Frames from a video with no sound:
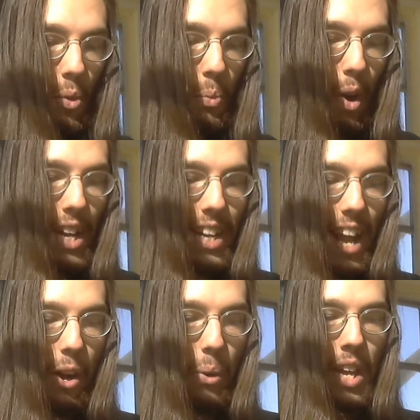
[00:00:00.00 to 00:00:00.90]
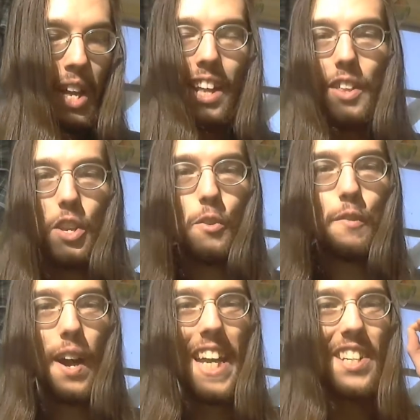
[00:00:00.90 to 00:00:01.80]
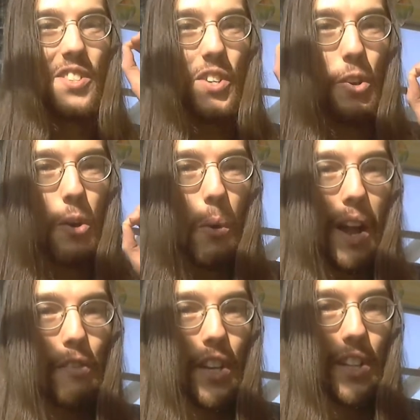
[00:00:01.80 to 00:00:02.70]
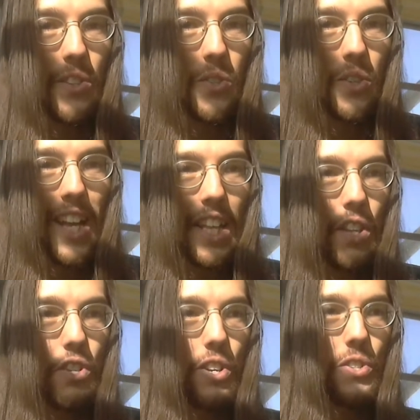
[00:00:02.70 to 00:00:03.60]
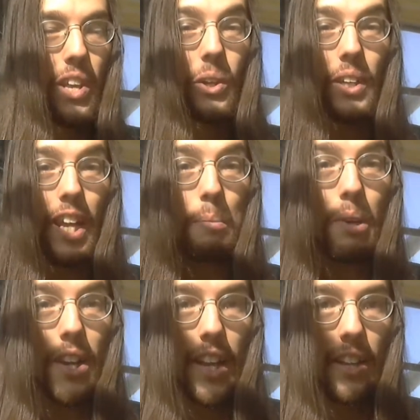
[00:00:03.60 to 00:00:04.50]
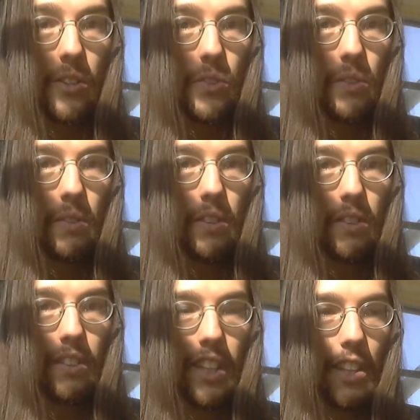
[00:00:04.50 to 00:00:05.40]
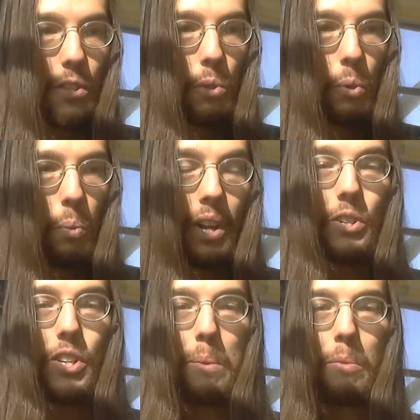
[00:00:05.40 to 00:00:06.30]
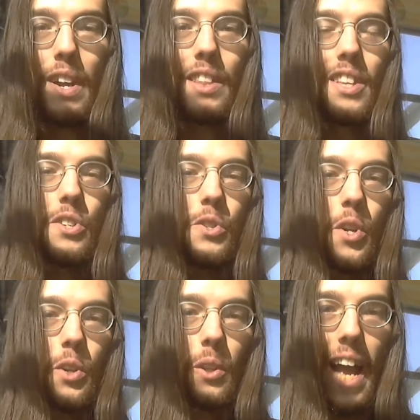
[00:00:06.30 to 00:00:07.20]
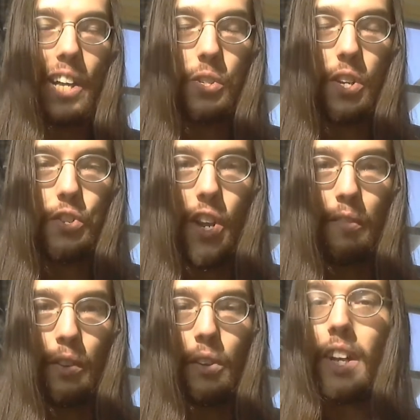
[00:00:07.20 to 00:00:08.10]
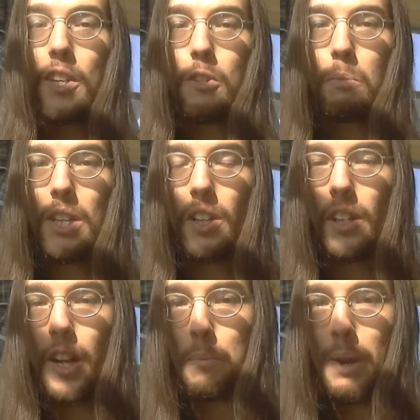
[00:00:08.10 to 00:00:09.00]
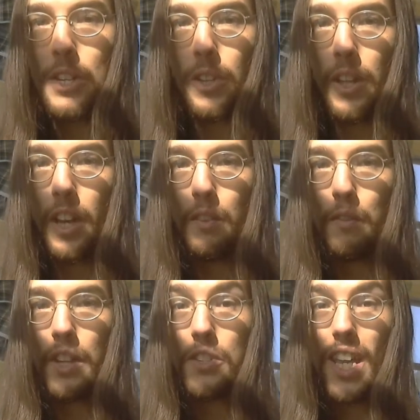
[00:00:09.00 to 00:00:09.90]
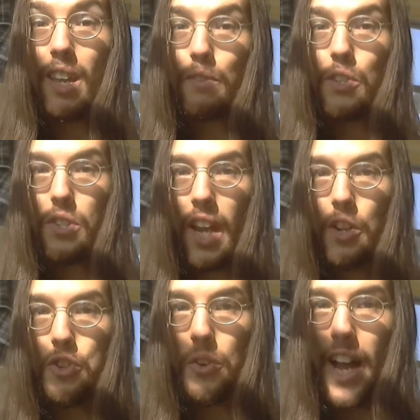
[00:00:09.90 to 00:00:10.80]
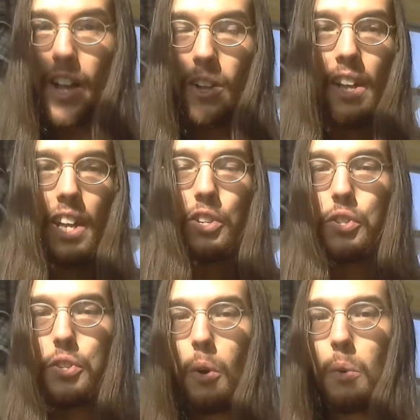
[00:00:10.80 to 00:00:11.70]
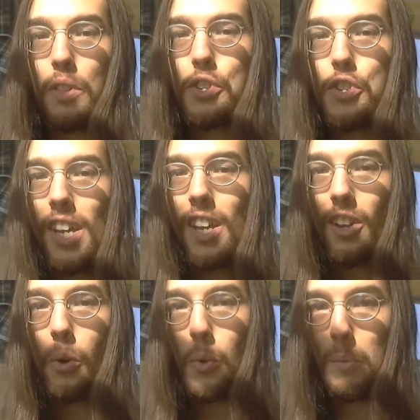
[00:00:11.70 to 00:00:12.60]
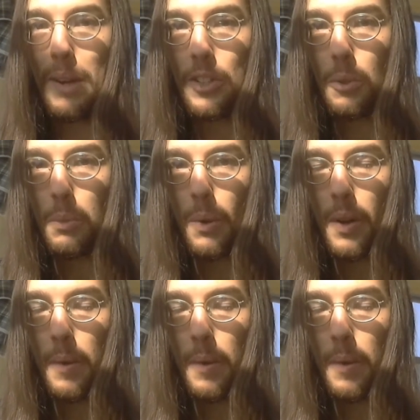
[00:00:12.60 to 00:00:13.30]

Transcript: right now that you find zero evidence that she's killed anybody else. That this was a one-time event. This is her last-ditch effort to be declared mentally unfit to even stand trial so that she can go to a mental ward.